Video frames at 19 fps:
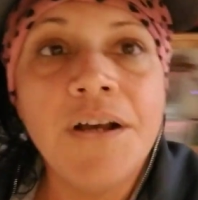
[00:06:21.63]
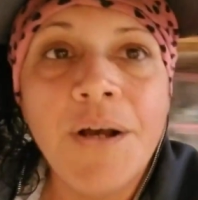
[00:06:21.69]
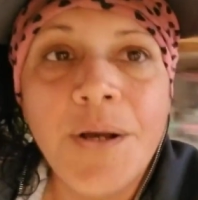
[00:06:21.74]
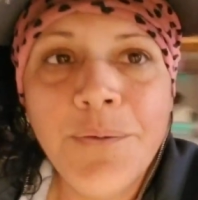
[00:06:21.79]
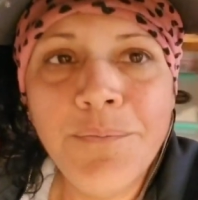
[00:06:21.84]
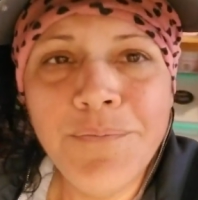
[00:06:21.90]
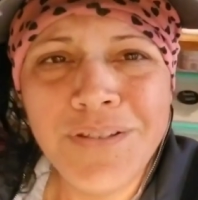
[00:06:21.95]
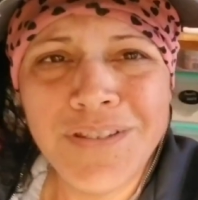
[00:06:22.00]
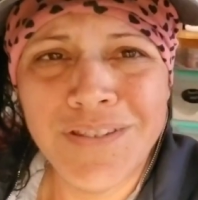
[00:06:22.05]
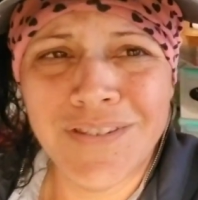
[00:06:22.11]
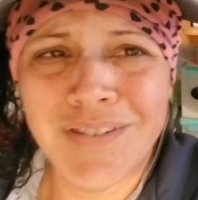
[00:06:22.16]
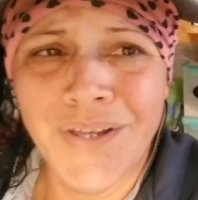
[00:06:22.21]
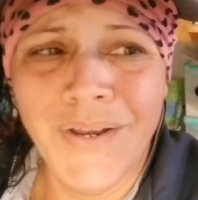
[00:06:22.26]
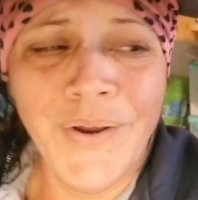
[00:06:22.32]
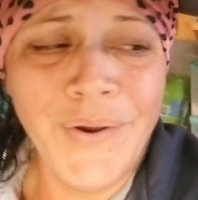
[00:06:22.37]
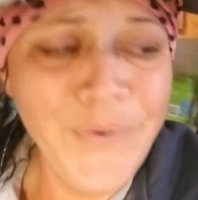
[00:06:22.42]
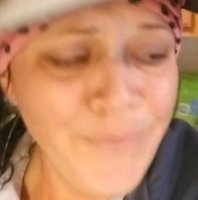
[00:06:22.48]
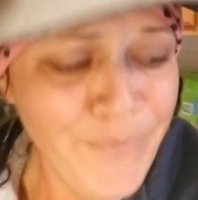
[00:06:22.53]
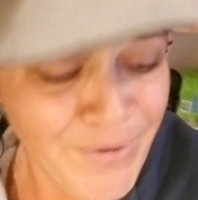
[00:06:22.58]
Um,
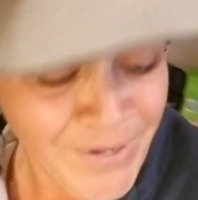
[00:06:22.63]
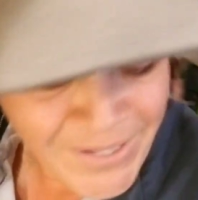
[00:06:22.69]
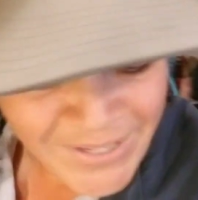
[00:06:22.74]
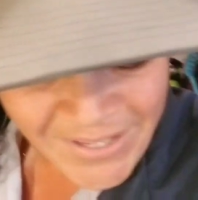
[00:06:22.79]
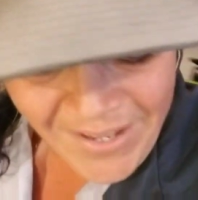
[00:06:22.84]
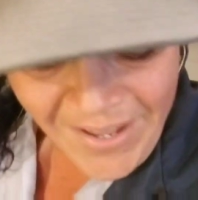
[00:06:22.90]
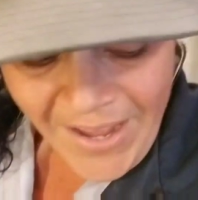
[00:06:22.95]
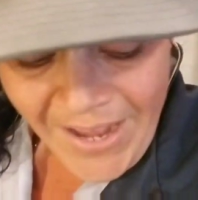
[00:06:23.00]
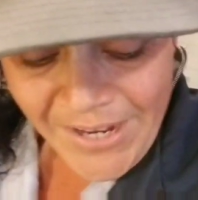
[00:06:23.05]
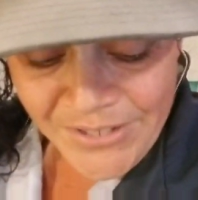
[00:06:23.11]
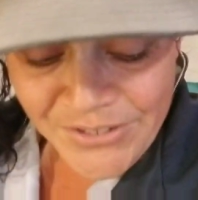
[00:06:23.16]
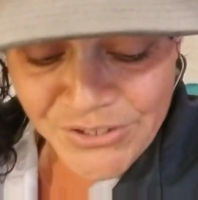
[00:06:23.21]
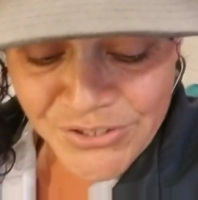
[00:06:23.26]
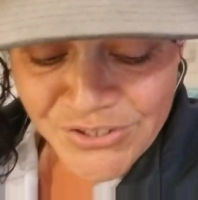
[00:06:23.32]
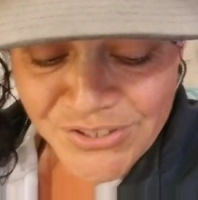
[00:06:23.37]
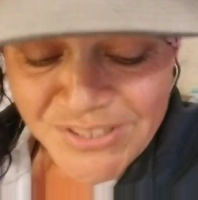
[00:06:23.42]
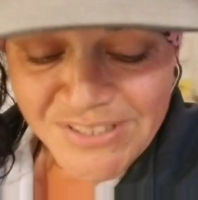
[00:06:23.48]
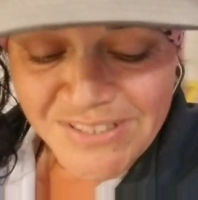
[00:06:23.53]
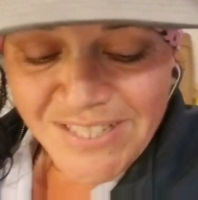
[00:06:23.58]
so I
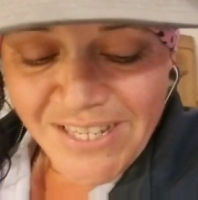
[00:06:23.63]
usually